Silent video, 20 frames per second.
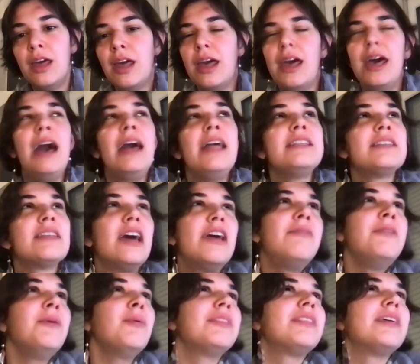And
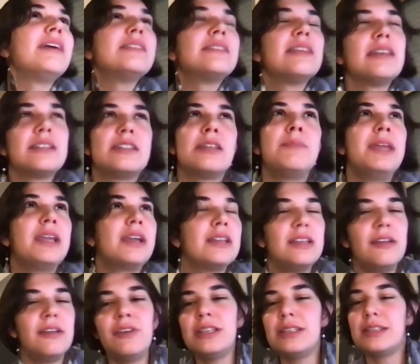everyone thinks it doesn't make a
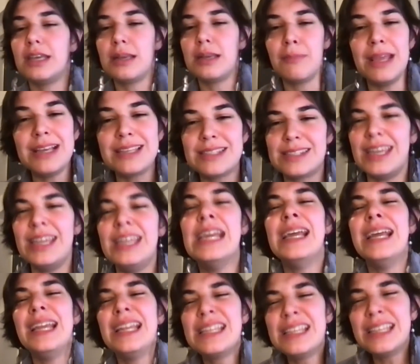difference. It makes a
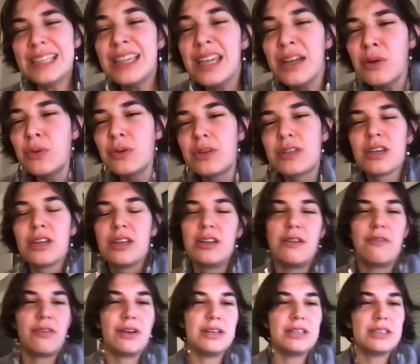huge
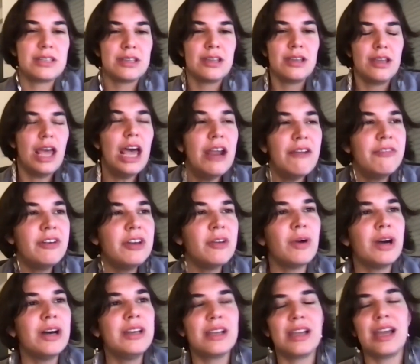difference.
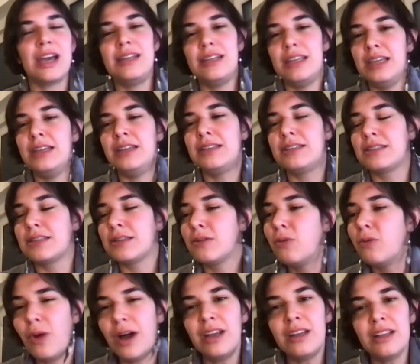Everyone can eat
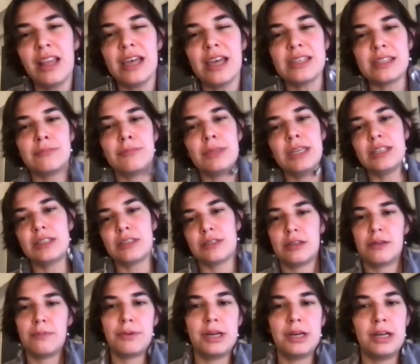1 less meat
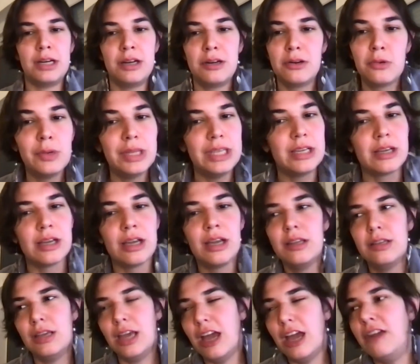per week.
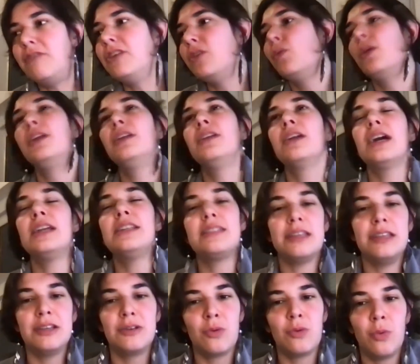Everyone can
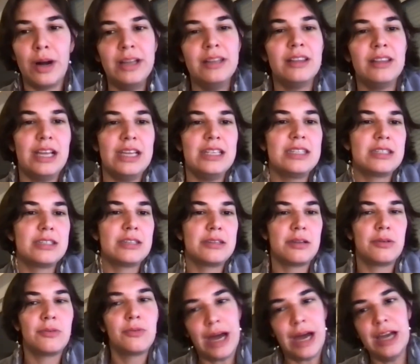take 1 less
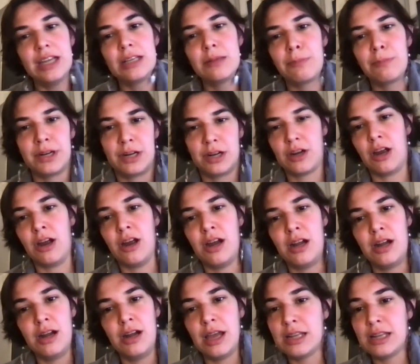ride per
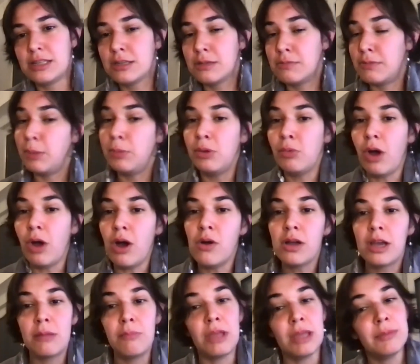car, and maybe
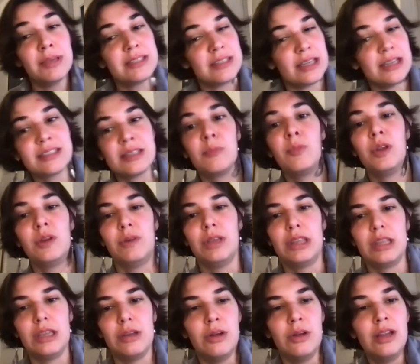walk, and maybe take someone with
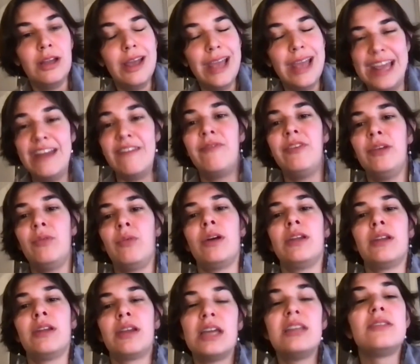you.
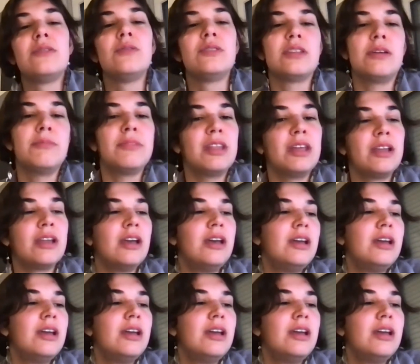Everyone can do something.